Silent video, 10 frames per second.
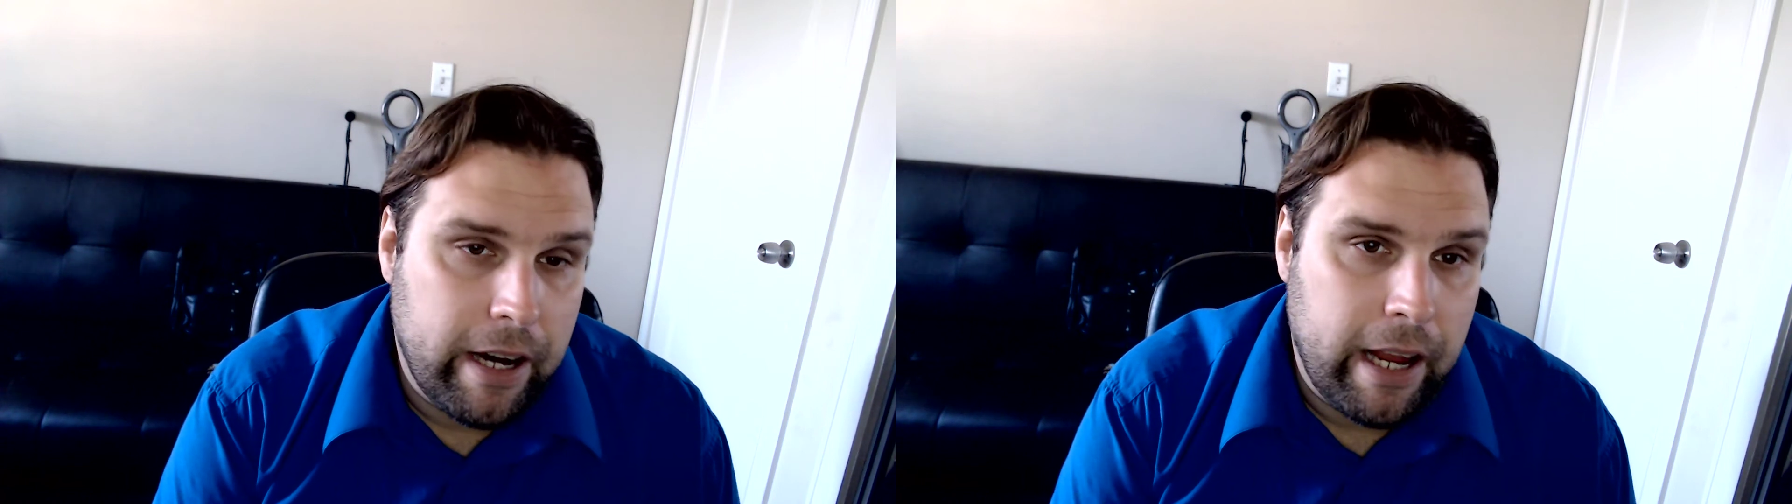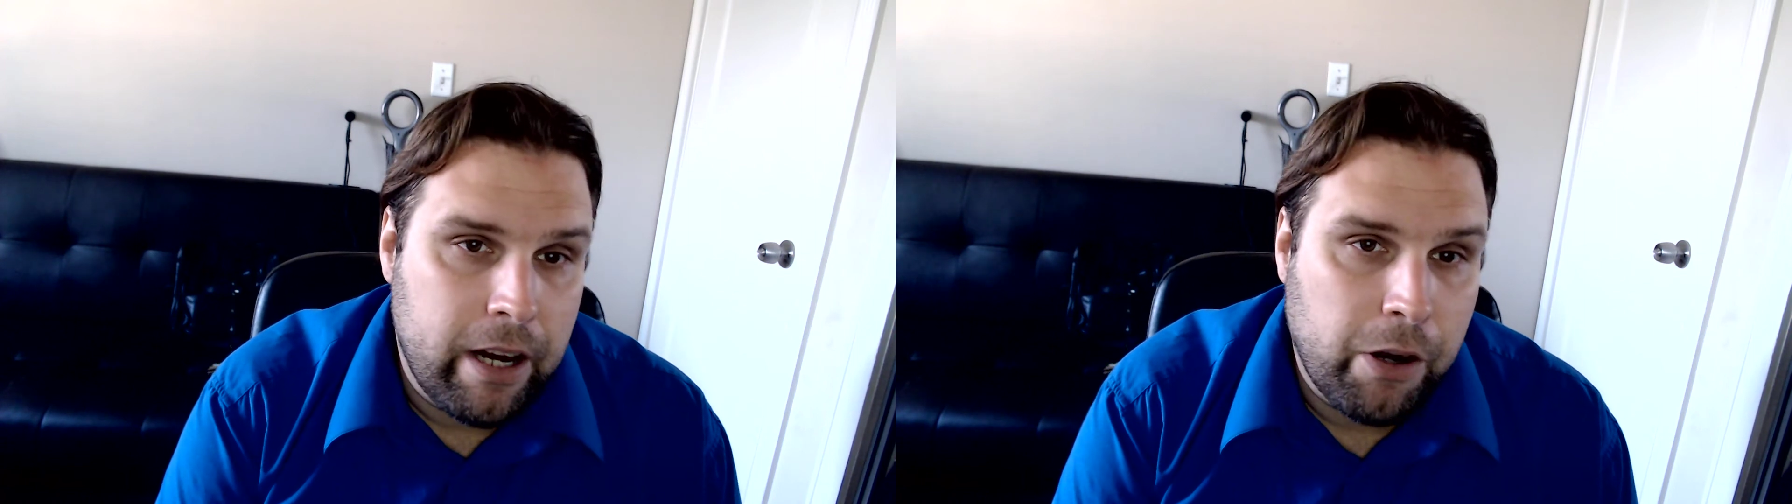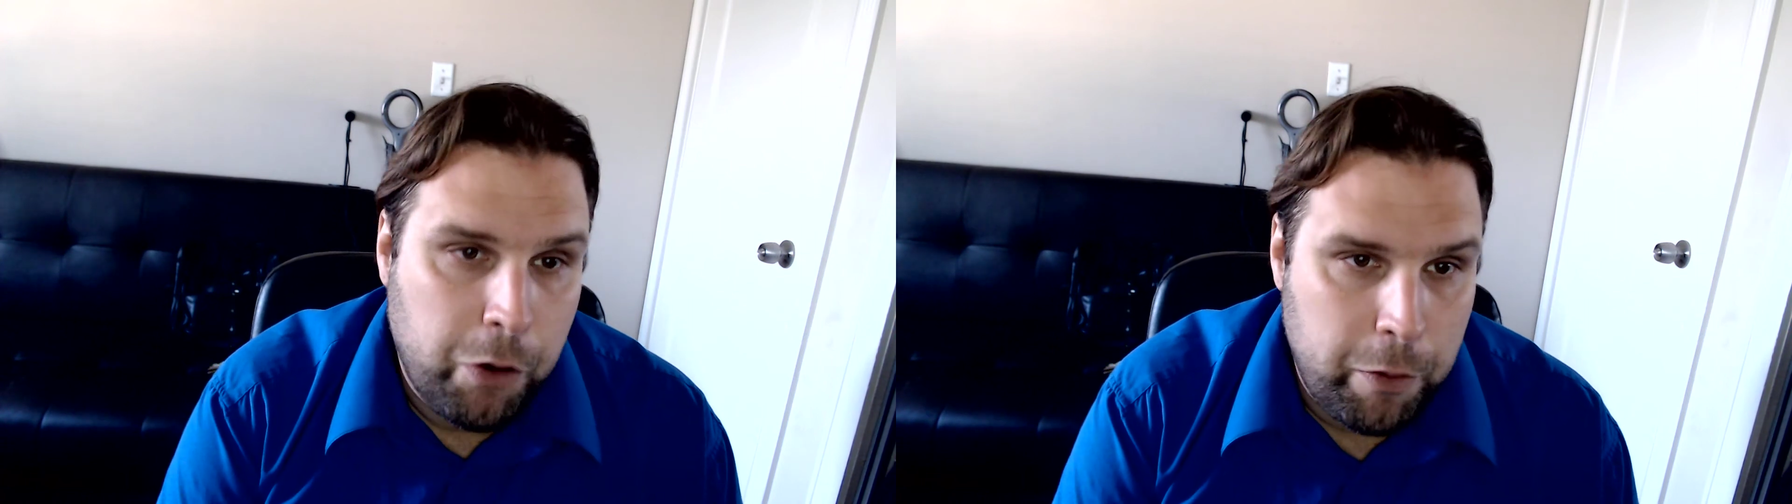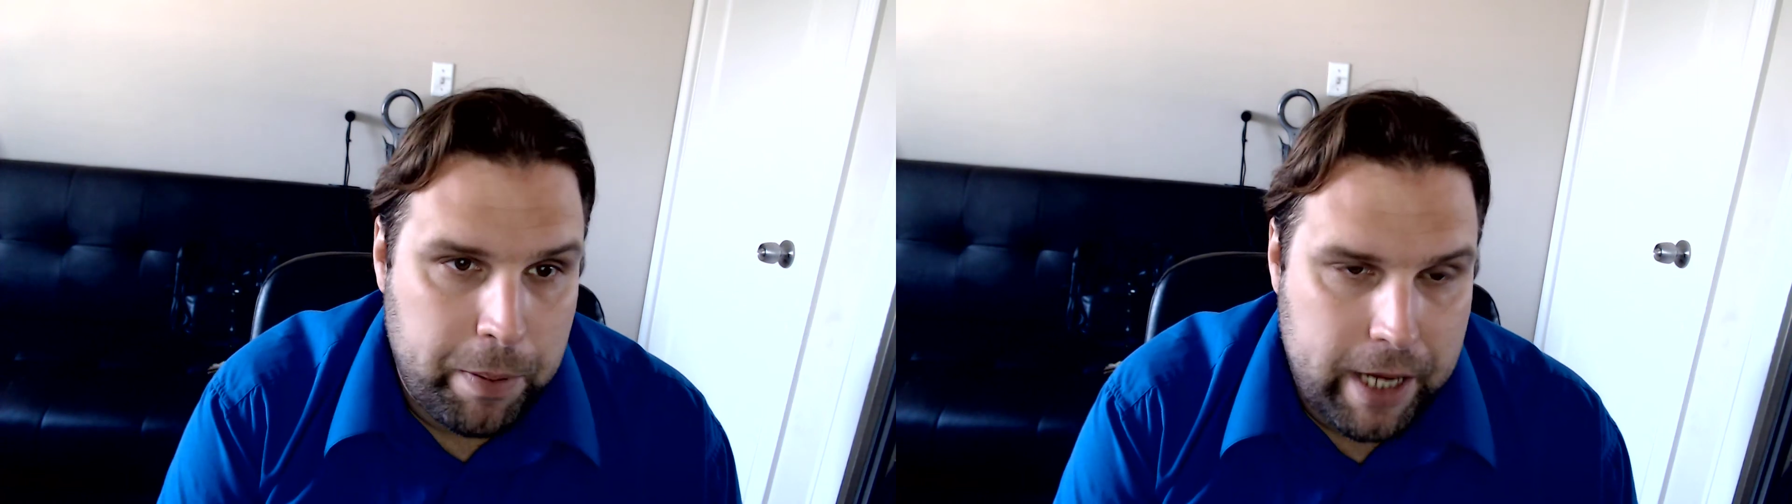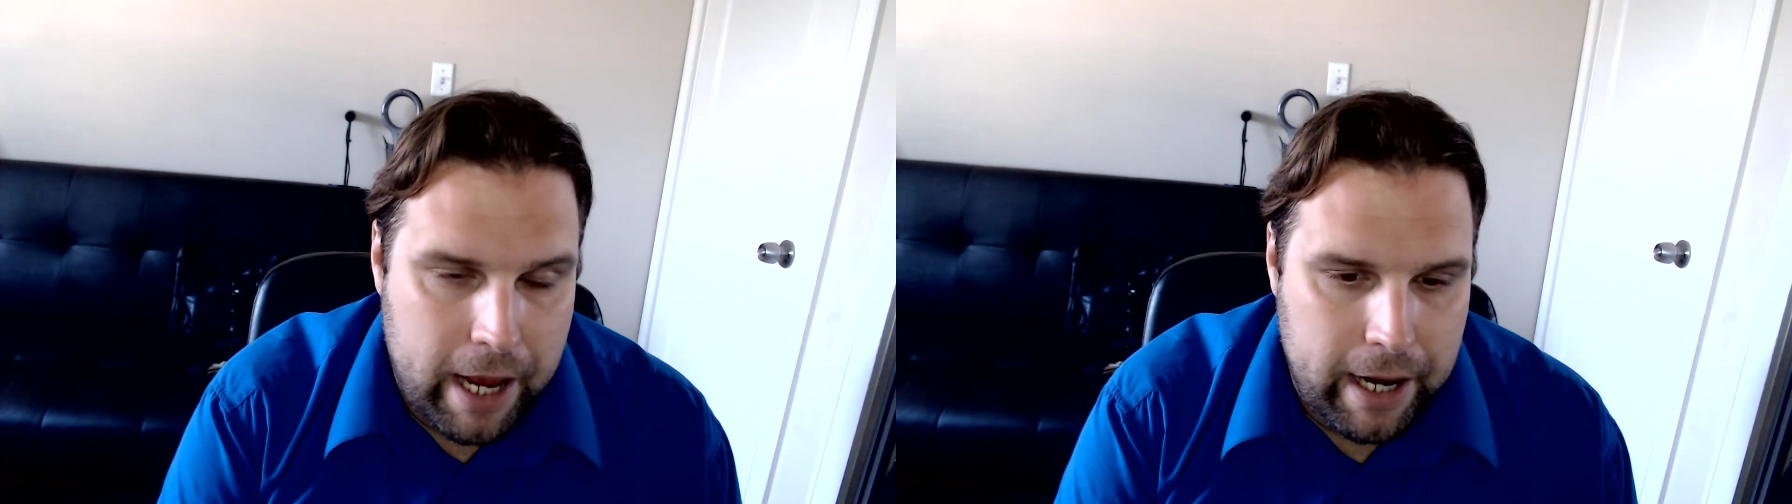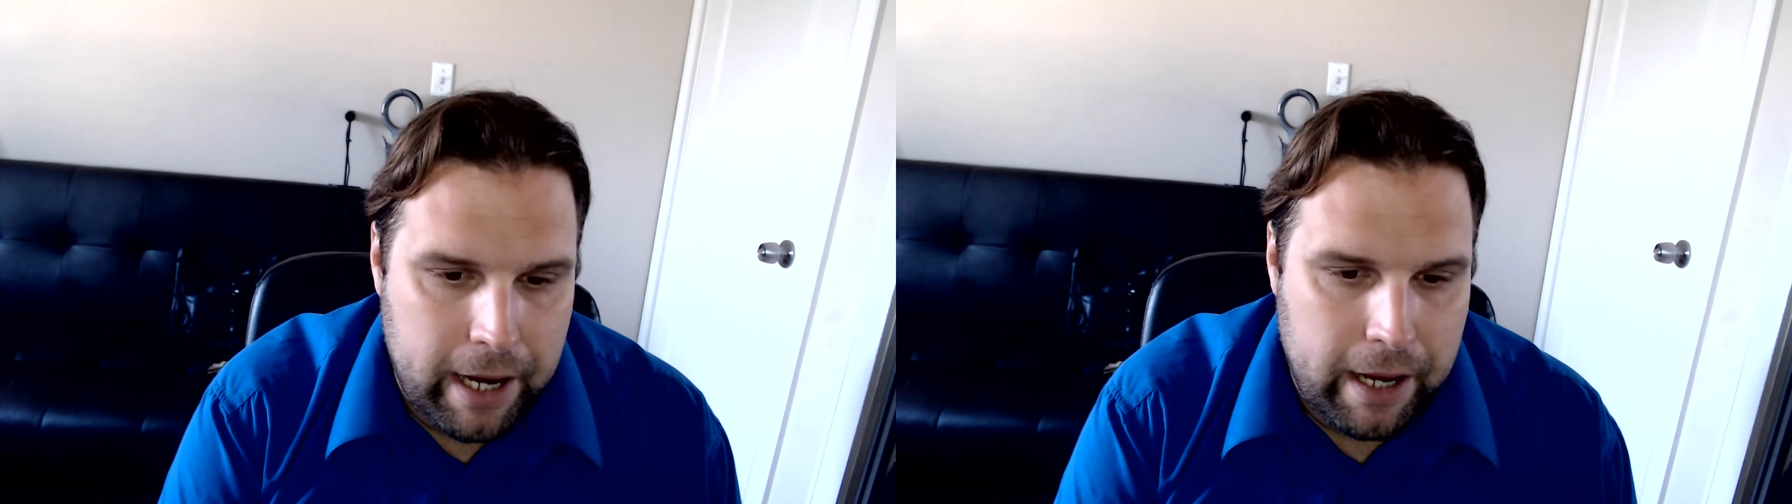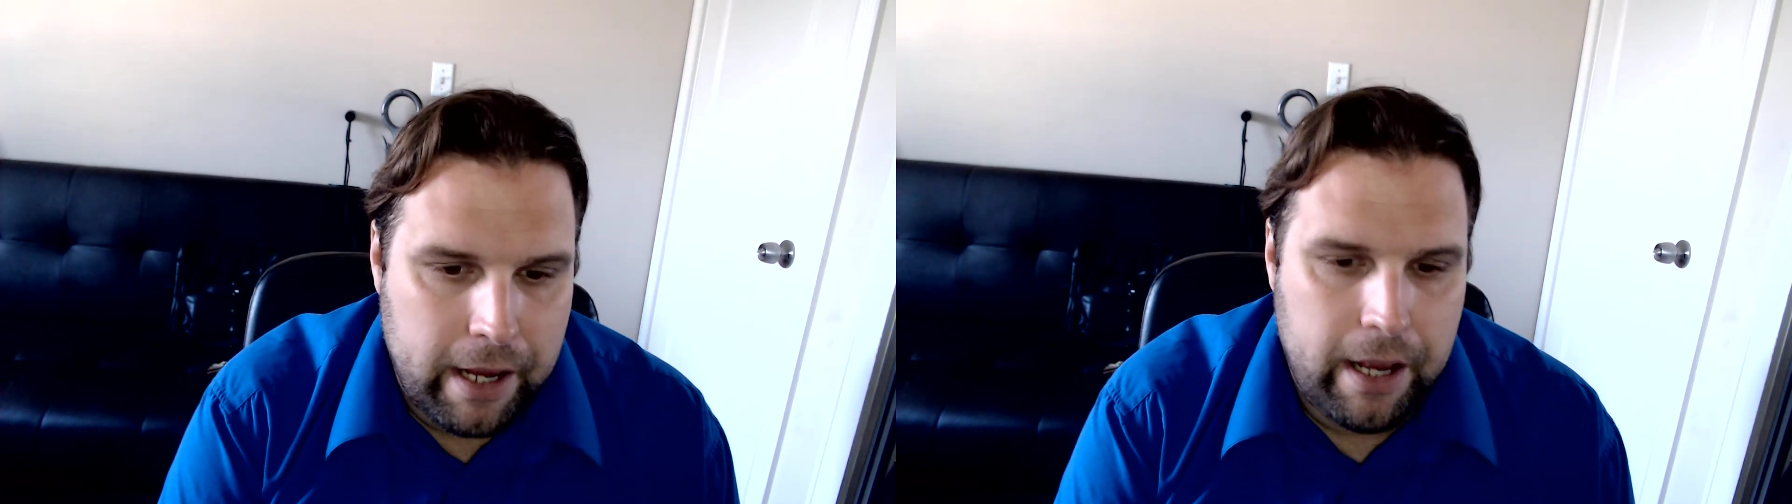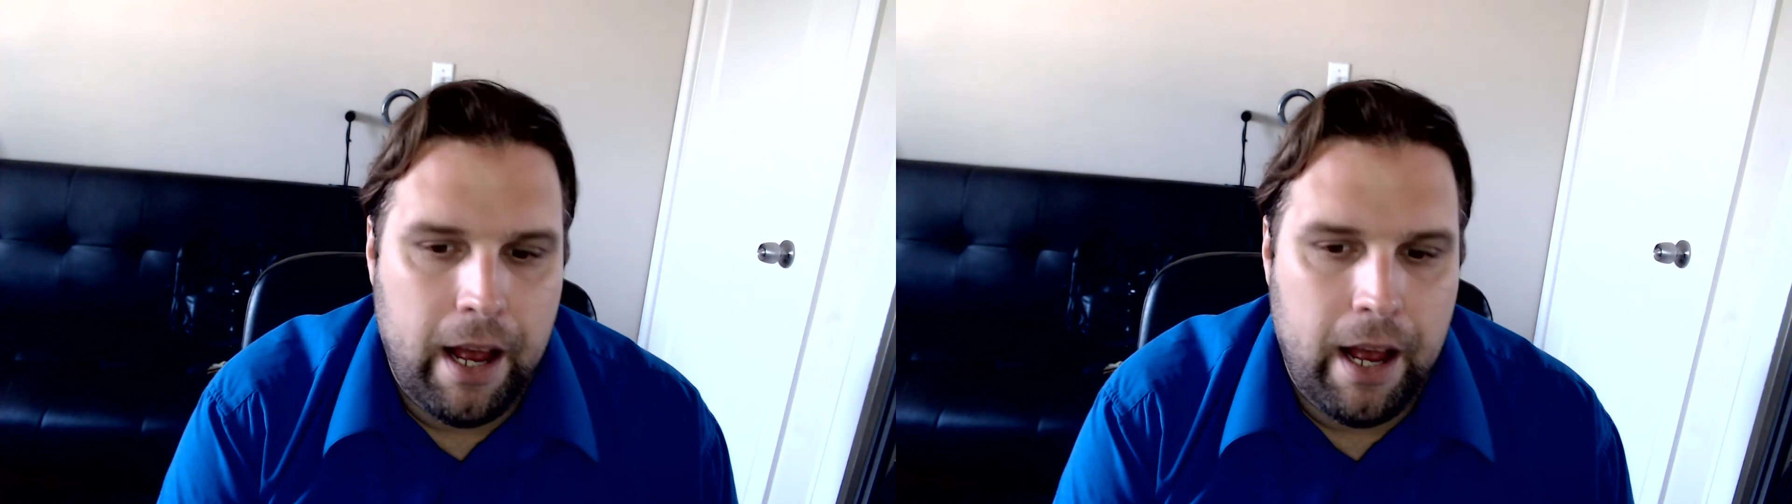in a group setting